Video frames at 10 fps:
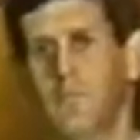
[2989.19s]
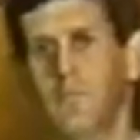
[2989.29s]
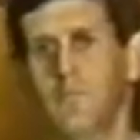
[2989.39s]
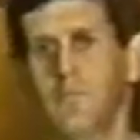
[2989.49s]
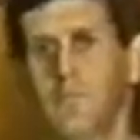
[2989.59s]

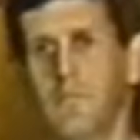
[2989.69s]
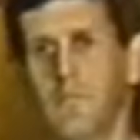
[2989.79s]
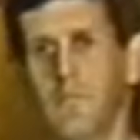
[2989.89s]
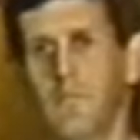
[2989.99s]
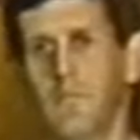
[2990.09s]

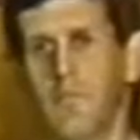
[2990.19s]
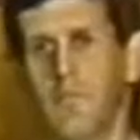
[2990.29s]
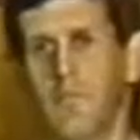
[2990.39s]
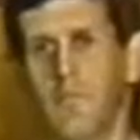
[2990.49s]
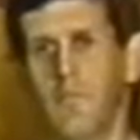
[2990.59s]

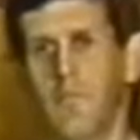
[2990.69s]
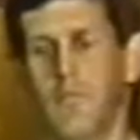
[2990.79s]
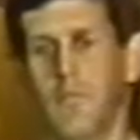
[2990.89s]
(no one is talking)